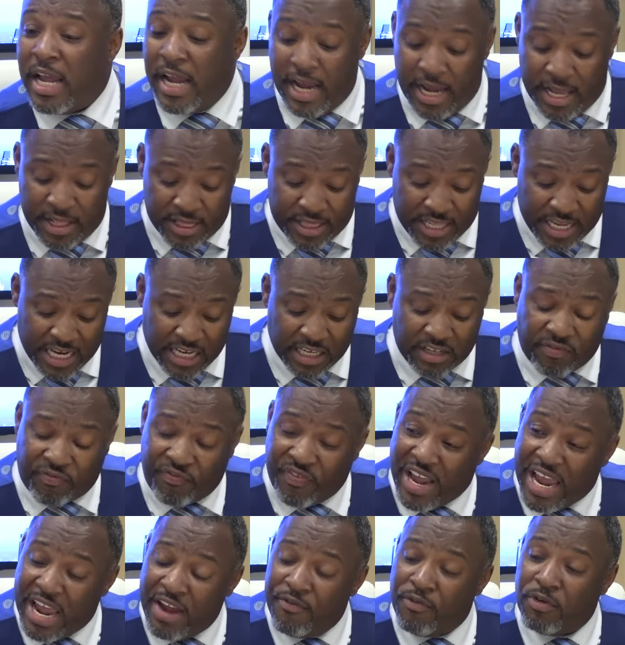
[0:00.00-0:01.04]
And these
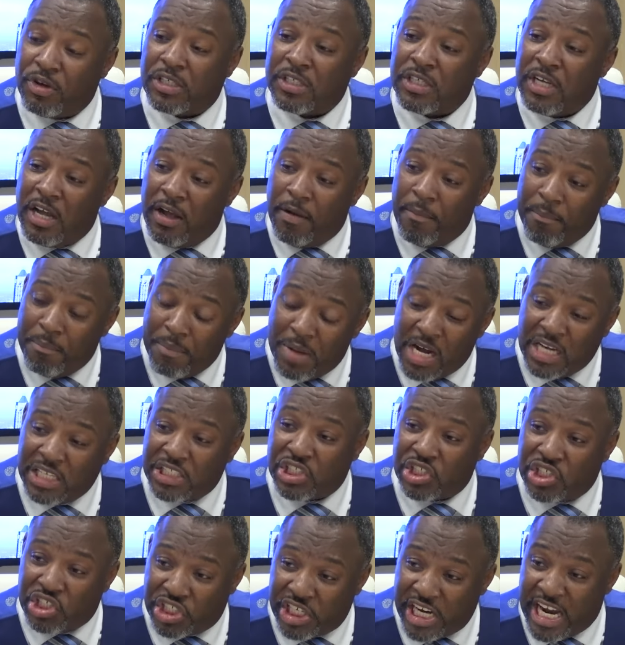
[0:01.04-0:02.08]
favors
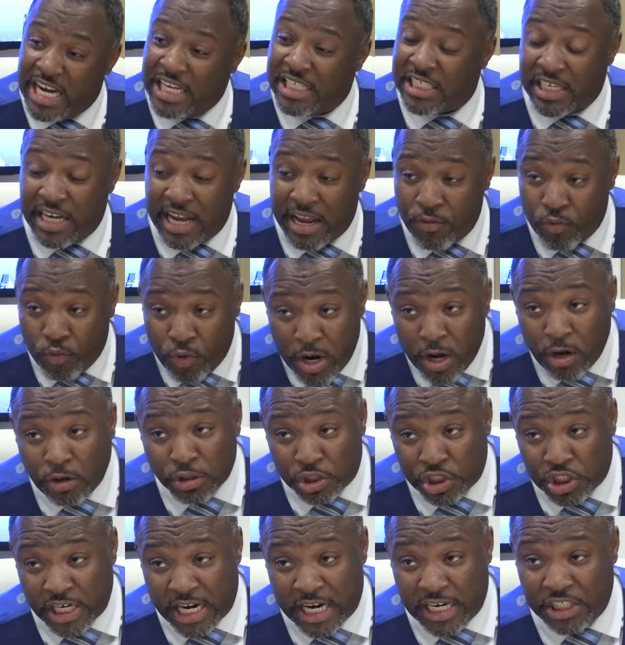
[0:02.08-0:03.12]
must change, and they will
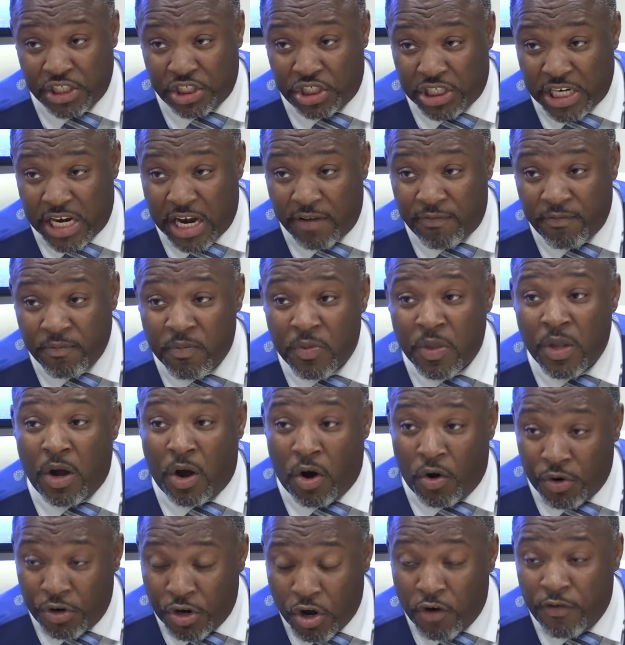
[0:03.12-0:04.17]
change, Jeff,
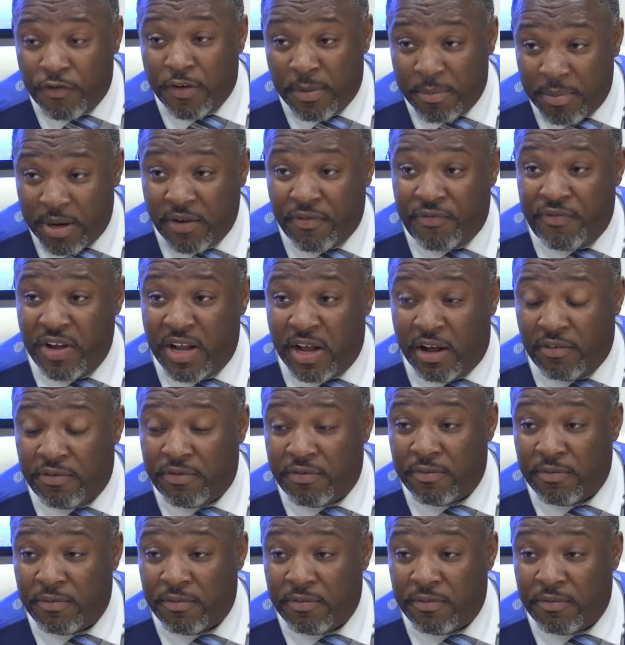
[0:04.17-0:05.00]
on November the 5th.